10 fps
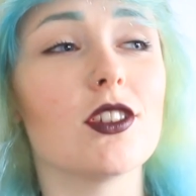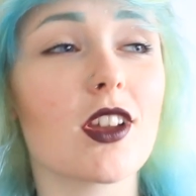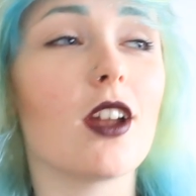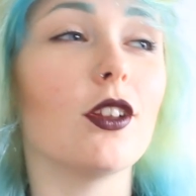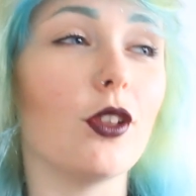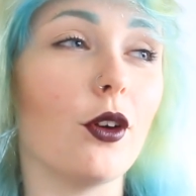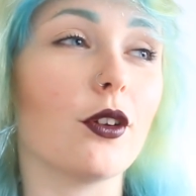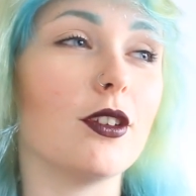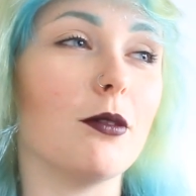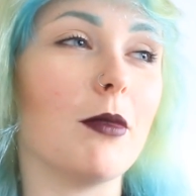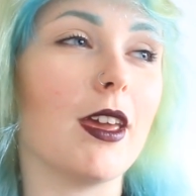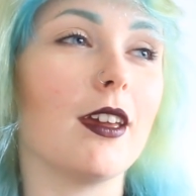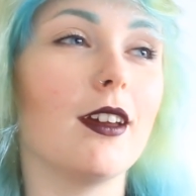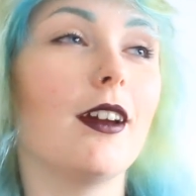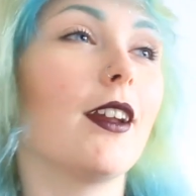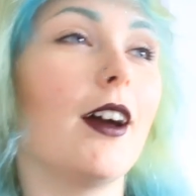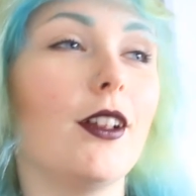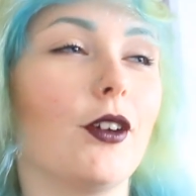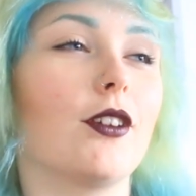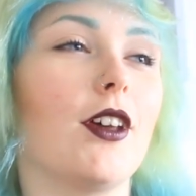just kind of looked at me, and I
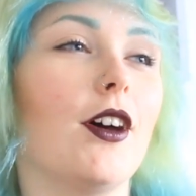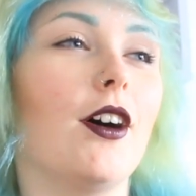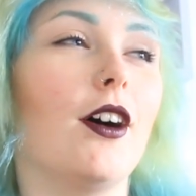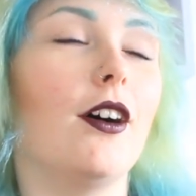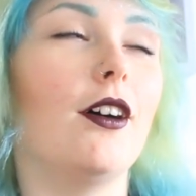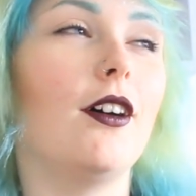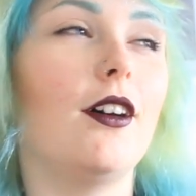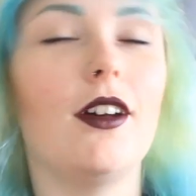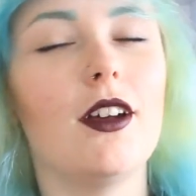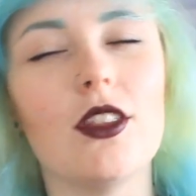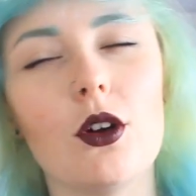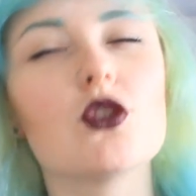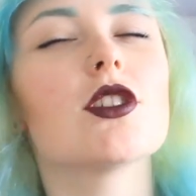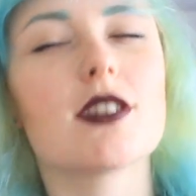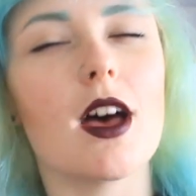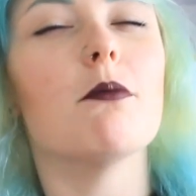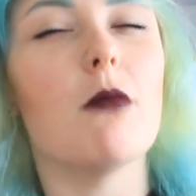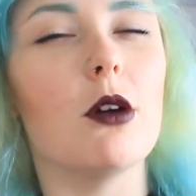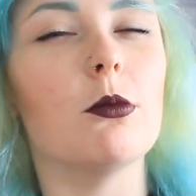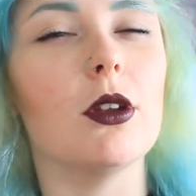looked at her. There was just that
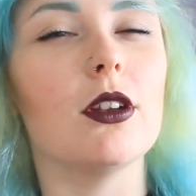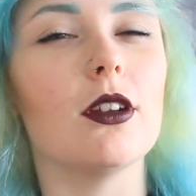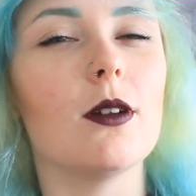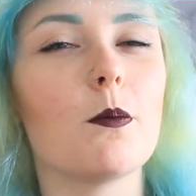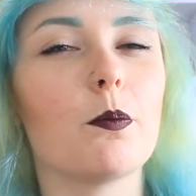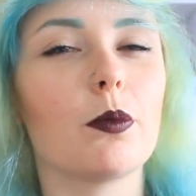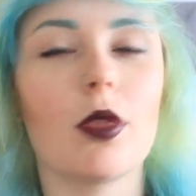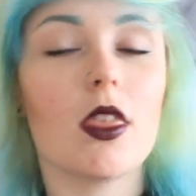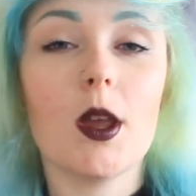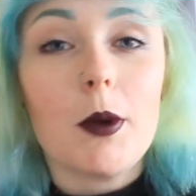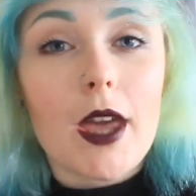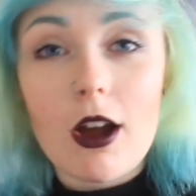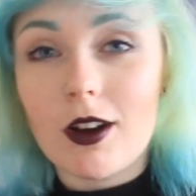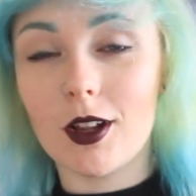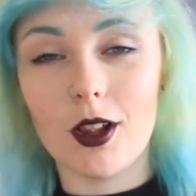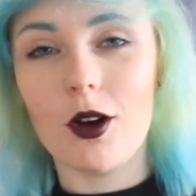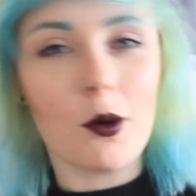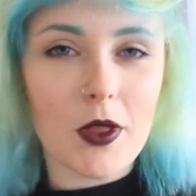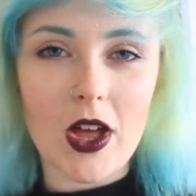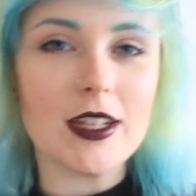moment, and then we carried along
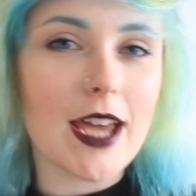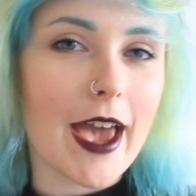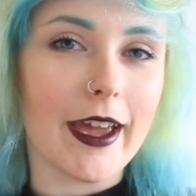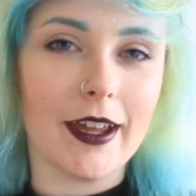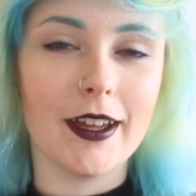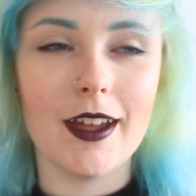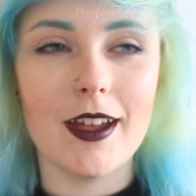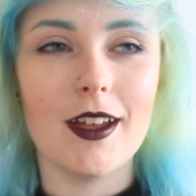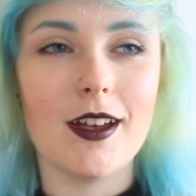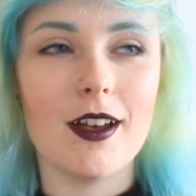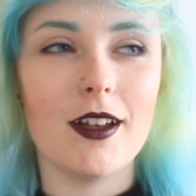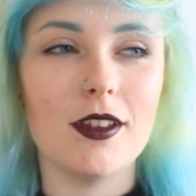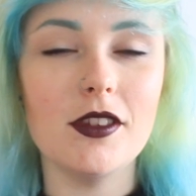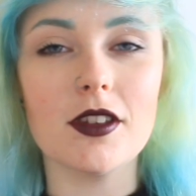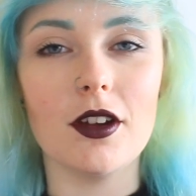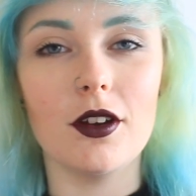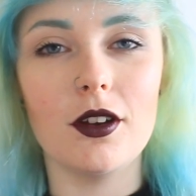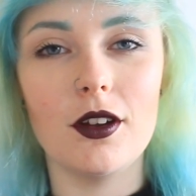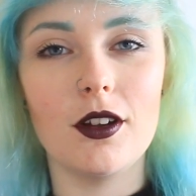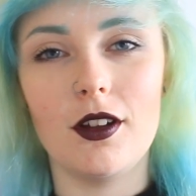with our day.
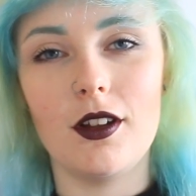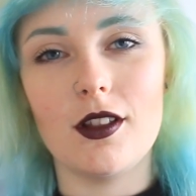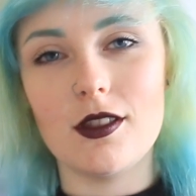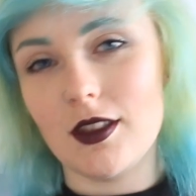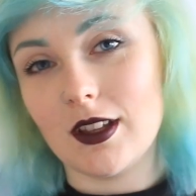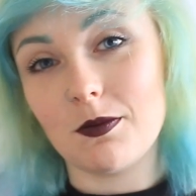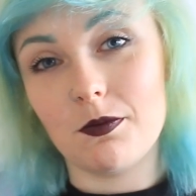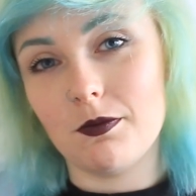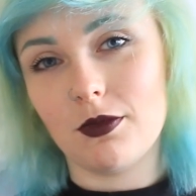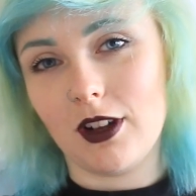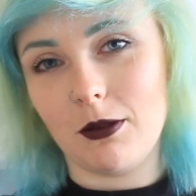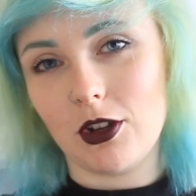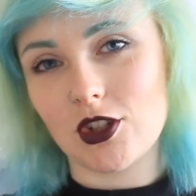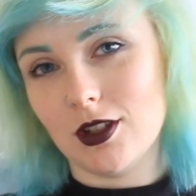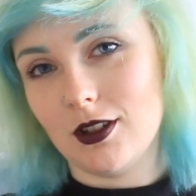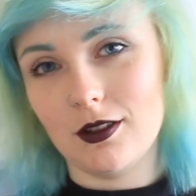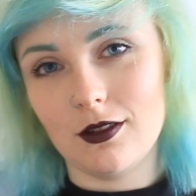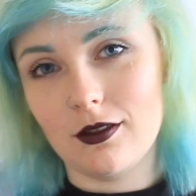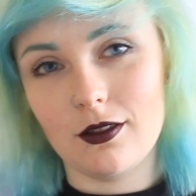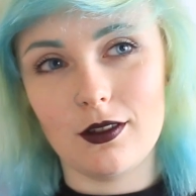So that's pretty much it
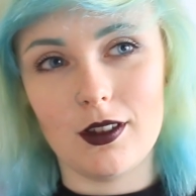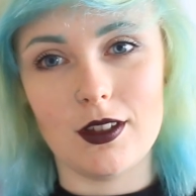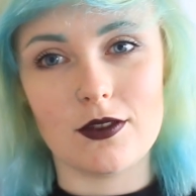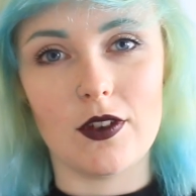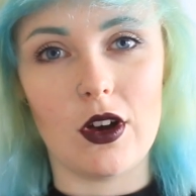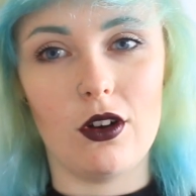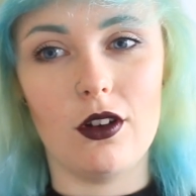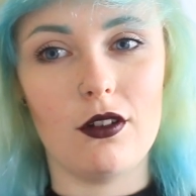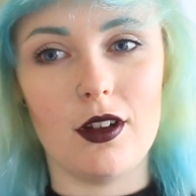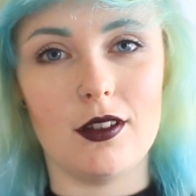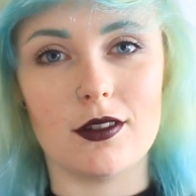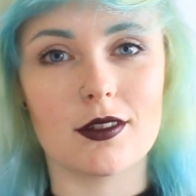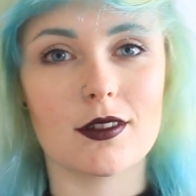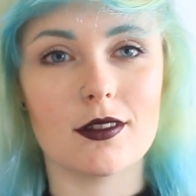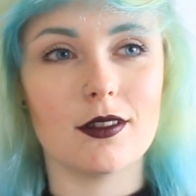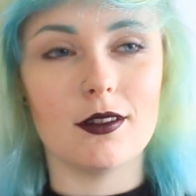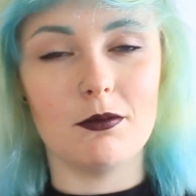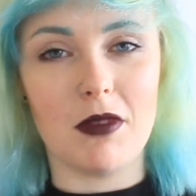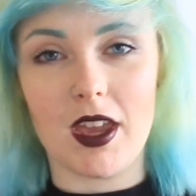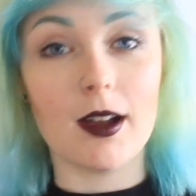as far as
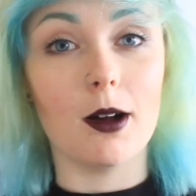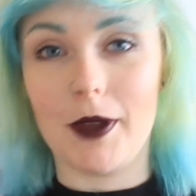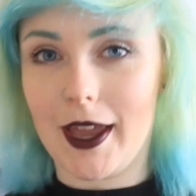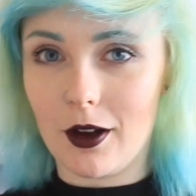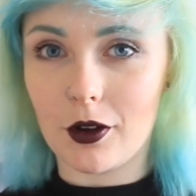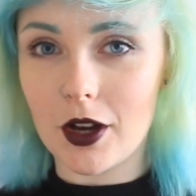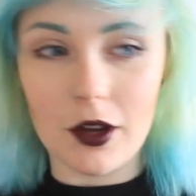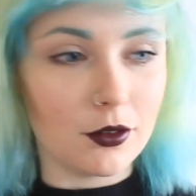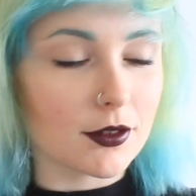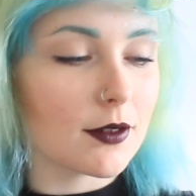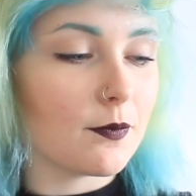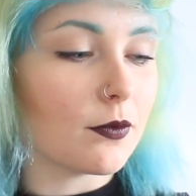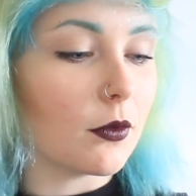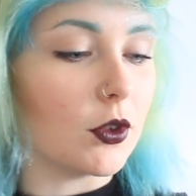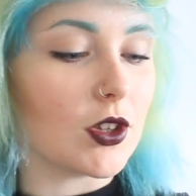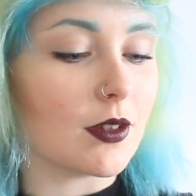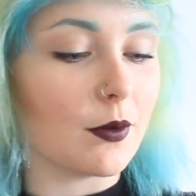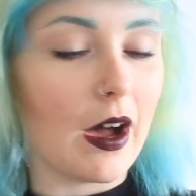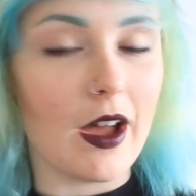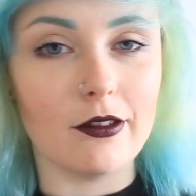me coming out goes. Which is
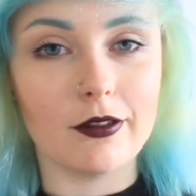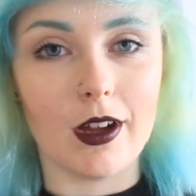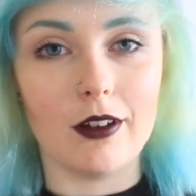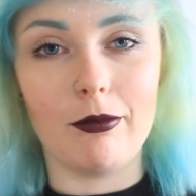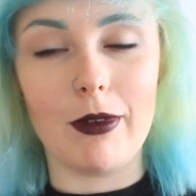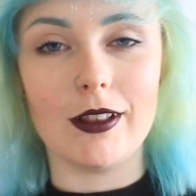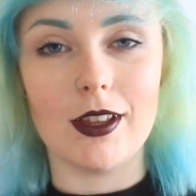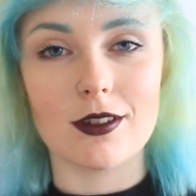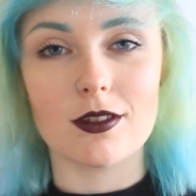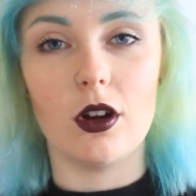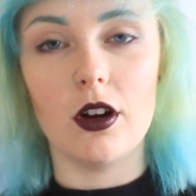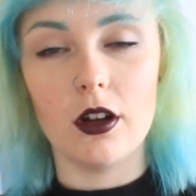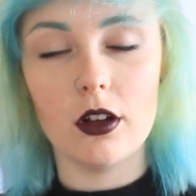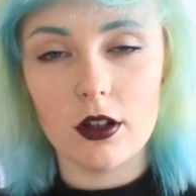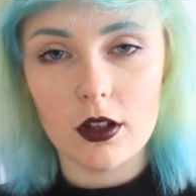why I've kind of made this not a,